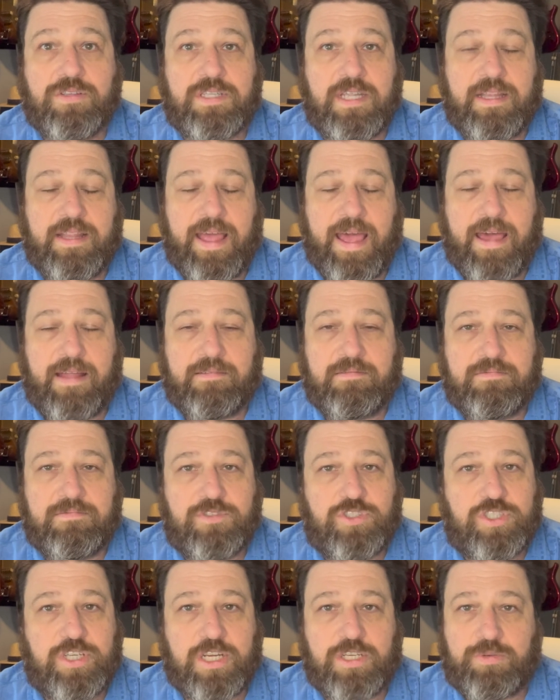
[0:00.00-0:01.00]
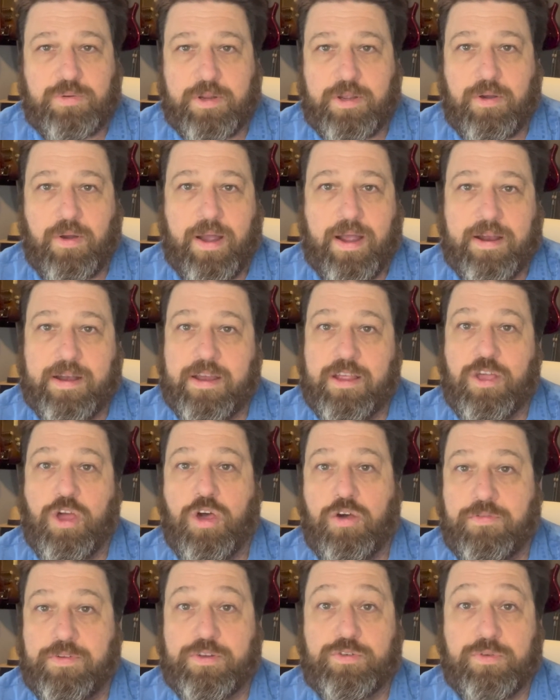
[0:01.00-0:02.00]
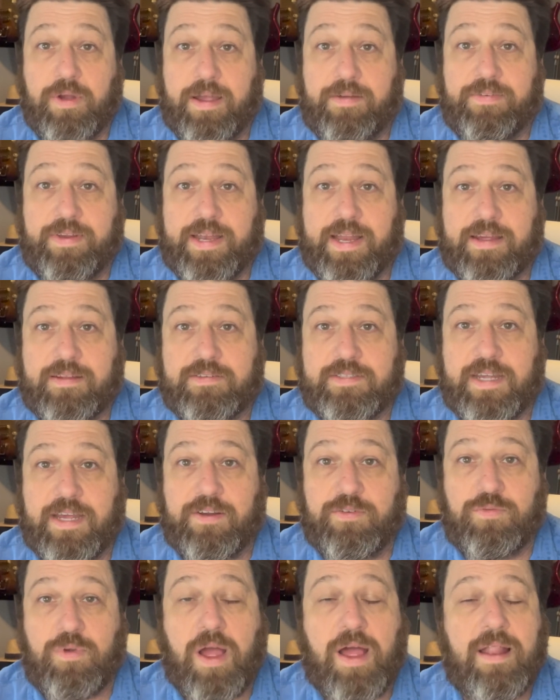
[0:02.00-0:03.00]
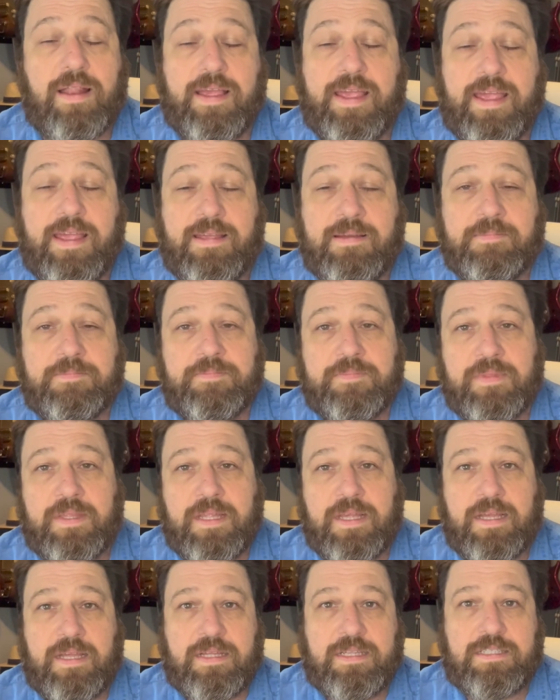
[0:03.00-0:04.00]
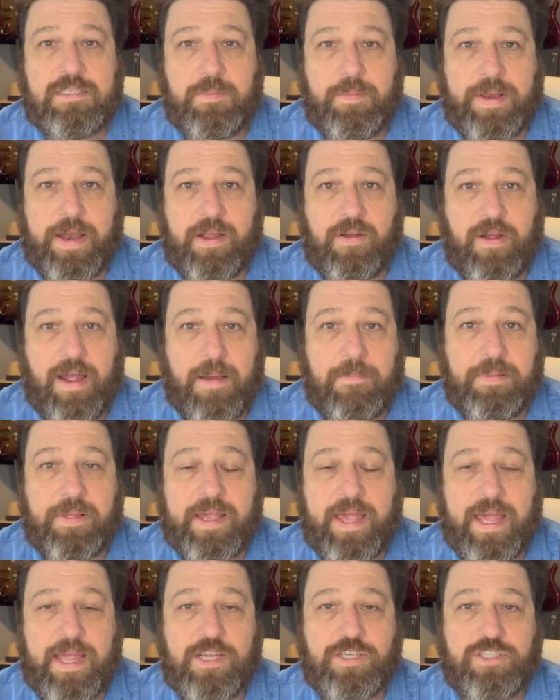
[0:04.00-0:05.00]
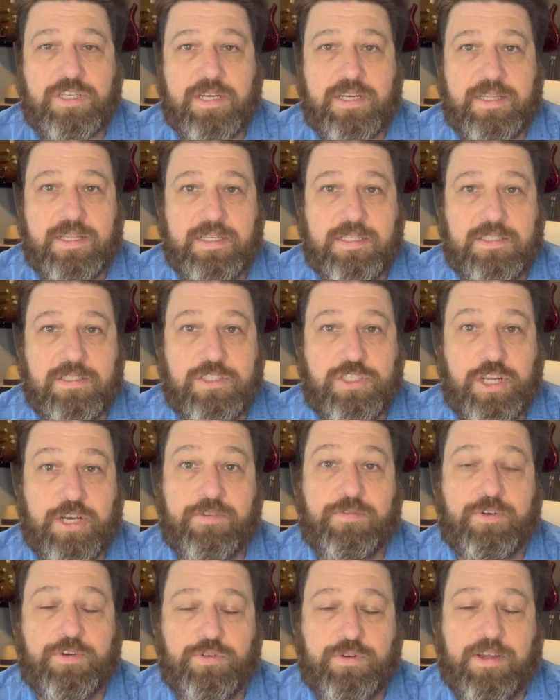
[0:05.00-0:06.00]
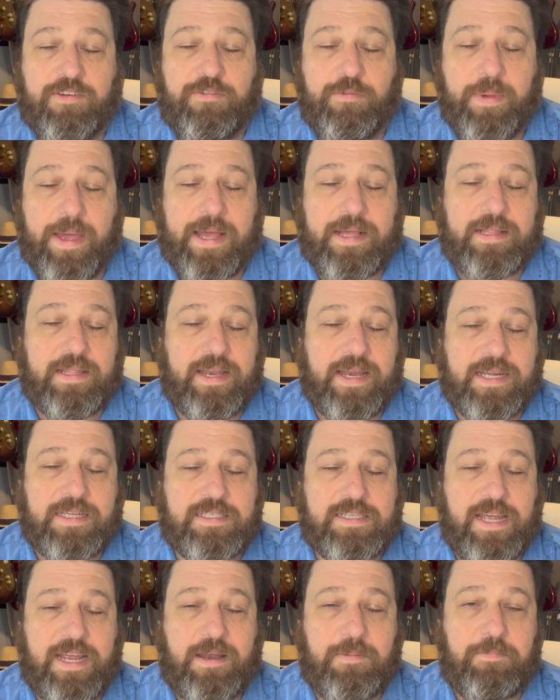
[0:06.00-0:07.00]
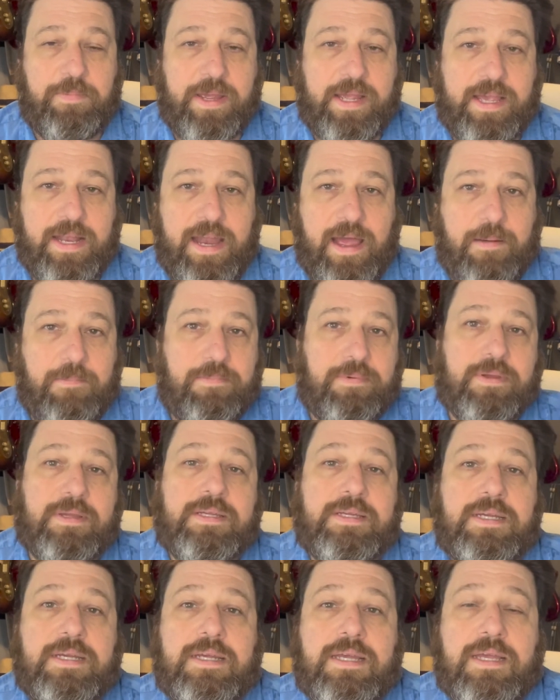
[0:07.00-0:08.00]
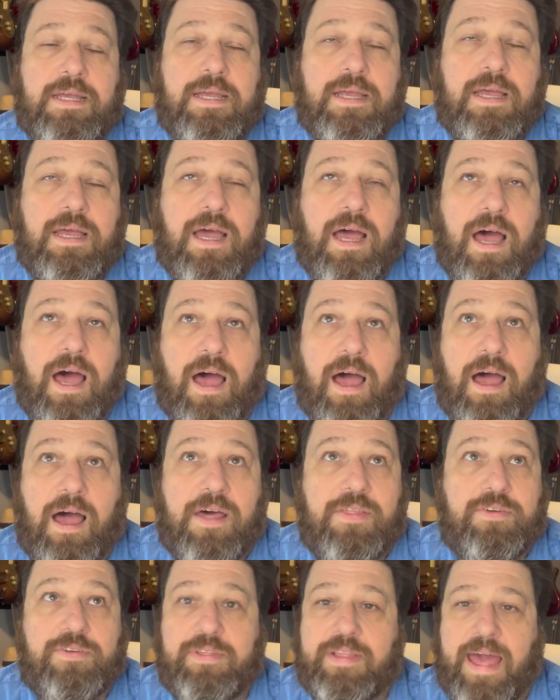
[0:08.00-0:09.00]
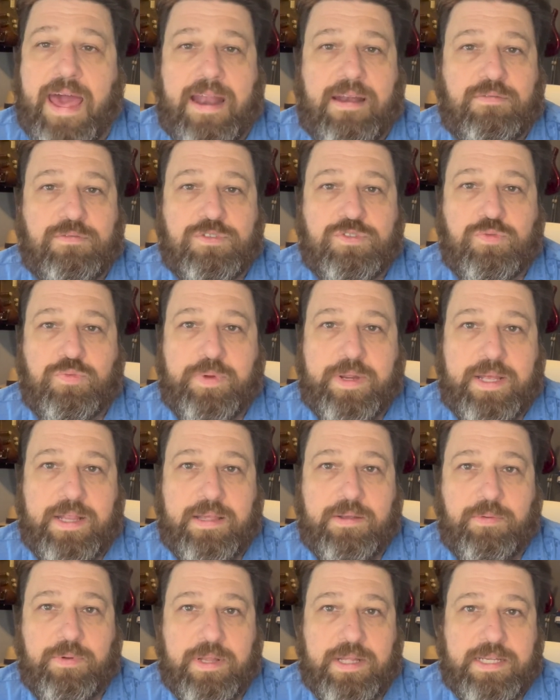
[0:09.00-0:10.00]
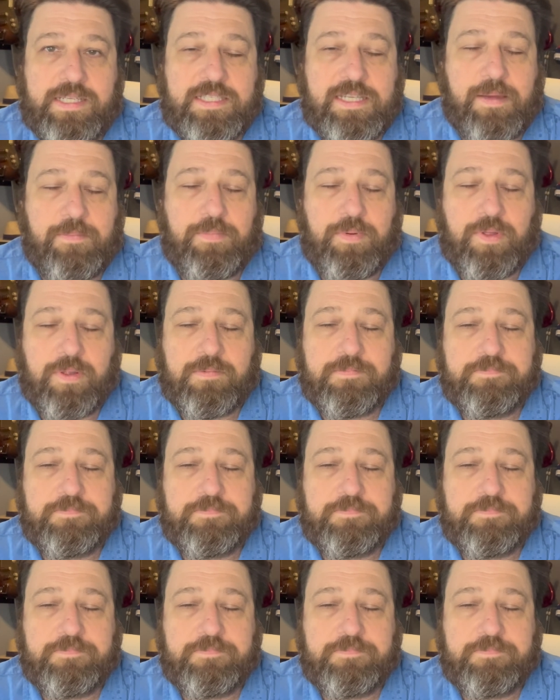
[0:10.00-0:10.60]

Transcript: and that just required in COVID driving downtown Raleigh, submitting our application, and then Jennifer driving back the next day to pick it up. Uh, other than that, it was really, really simple.